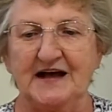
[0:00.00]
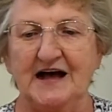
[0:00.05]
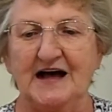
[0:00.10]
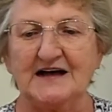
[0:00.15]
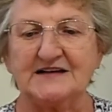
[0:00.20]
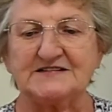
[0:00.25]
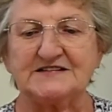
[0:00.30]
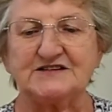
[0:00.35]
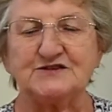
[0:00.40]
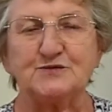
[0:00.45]

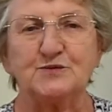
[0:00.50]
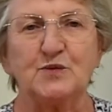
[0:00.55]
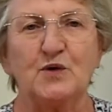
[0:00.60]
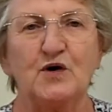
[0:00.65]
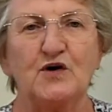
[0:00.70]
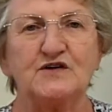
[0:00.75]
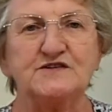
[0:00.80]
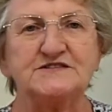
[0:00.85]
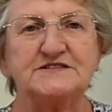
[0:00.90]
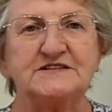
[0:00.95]
as it
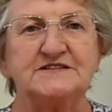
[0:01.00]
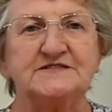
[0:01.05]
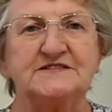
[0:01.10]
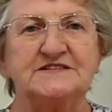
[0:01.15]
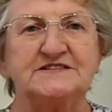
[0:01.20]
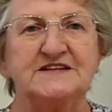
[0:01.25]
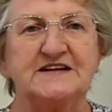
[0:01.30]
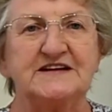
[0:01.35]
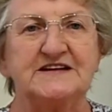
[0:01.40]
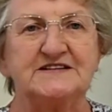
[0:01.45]
was in
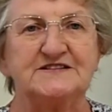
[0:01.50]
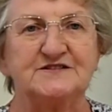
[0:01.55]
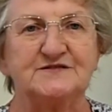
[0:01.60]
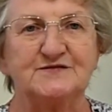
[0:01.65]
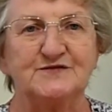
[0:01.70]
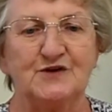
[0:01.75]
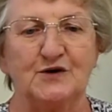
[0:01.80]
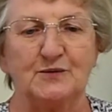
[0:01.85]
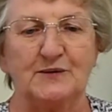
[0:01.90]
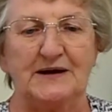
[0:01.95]
the days
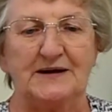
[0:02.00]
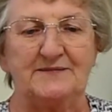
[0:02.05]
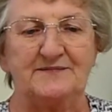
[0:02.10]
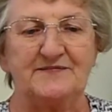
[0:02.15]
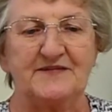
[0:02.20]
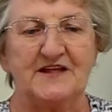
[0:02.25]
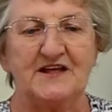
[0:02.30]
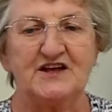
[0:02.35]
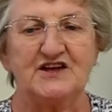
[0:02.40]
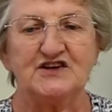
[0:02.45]
of Noah,
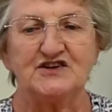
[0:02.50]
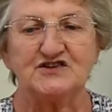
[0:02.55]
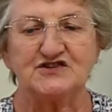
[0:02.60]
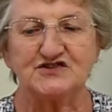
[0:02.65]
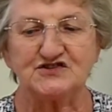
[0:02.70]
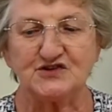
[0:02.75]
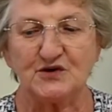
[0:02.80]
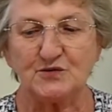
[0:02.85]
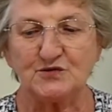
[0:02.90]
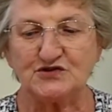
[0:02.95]

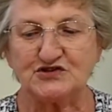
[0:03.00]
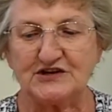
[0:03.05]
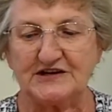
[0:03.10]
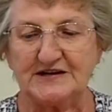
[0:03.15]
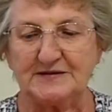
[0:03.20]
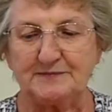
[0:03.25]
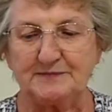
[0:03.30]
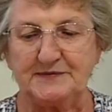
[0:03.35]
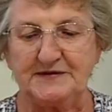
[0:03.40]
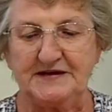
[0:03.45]
so shall
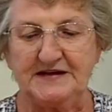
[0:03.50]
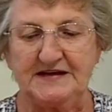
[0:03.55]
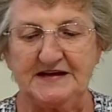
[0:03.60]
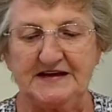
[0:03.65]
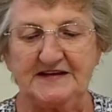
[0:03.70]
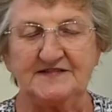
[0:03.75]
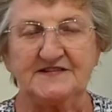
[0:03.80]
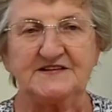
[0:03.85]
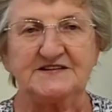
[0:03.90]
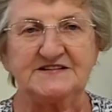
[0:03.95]
it be
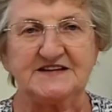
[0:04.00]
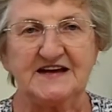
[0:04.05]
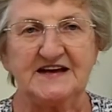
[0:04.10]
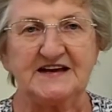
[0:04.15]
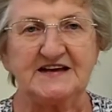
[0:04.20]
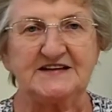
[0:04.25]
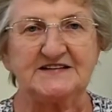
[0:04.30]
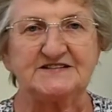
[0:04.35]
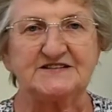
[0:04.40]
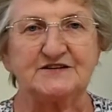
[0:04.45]
in the
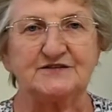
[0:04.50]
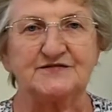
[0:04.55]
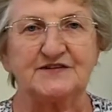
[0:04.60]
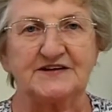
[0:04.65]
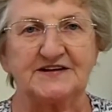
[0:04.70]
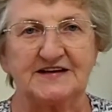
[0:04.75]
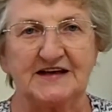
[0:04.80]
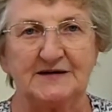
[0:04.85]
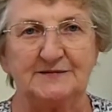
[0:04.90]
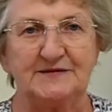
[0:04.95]
days of the
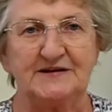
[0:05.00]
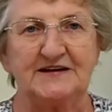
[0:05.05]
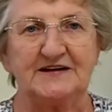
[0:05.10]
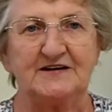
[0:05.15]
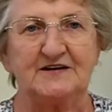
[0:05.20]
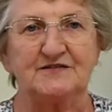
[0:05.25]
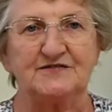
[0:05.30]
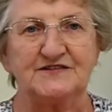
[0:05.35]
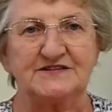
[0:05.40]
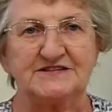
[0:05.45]

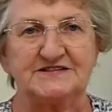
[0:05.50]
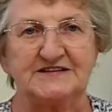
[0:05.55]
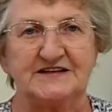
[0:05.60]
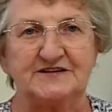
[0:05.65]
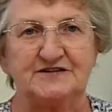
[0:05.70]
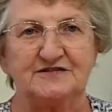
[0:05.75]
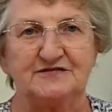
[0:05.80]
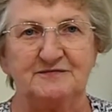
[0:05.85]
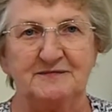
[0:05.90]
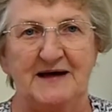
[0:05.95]
coming of the
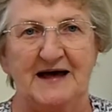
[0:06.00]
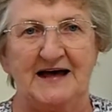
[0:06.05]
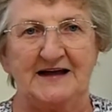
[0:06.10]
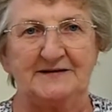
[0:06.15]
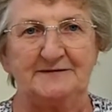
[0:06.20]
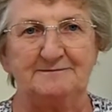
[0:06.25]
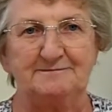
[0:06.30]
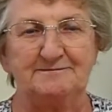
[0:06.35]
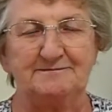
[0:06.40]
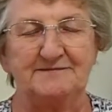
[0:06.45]
Son of
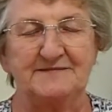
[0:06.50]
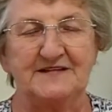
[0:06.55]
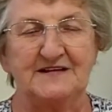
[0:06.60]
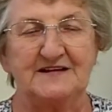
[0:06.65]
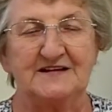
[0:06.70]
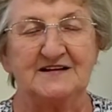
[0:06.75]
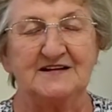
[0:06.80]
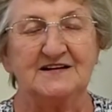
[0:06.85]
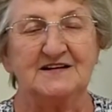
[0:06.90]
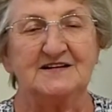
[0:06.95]
Man,
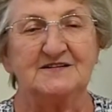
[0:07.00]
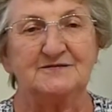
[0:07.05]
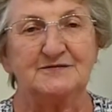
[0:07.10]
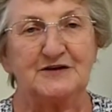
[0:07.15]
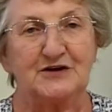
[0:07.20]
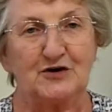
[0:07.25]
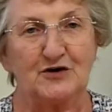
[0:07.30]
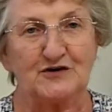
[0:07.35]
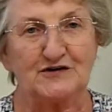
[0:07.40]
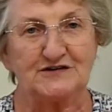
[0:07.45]

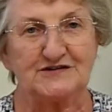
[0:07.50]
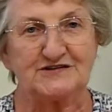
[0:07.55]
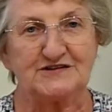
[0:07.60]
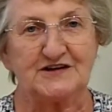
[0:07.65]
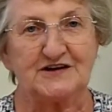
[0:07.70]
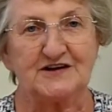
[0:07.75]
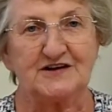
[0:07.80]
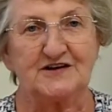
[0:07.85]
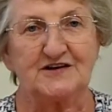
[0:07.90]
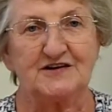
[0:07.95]

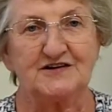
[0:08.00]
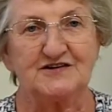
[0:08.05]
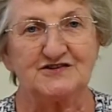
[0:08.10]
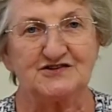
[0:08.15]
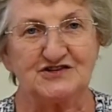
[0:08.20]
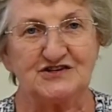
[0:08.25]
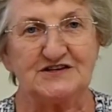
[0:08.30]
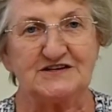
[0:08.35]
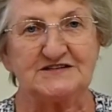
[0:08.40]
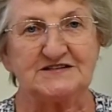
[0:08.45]
because
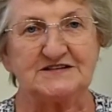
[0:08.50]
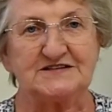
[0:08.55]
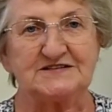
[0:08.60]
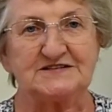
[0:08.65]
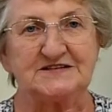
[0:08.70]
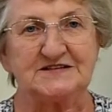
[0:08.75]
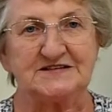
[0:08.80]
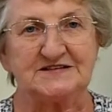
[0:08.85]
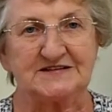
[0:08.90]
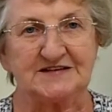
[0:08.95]

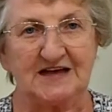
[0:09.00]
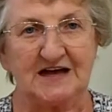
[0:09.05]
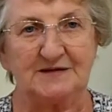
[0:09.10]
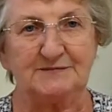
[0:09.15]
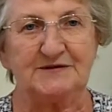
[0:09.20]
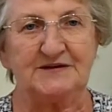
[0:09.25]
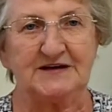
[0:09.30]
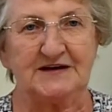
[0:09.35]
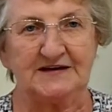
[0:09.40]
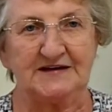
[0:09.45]
Jesus is
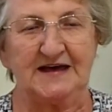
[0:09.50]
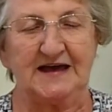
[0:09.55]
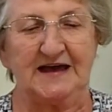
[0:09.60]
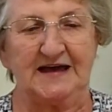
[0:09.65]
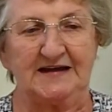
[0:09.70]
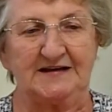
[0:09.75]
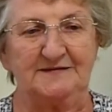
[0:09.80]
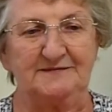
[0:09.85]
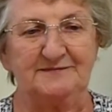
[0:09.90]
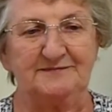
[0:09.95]
coming
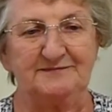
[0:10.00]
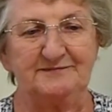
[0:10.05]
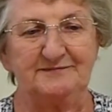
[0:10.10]
again.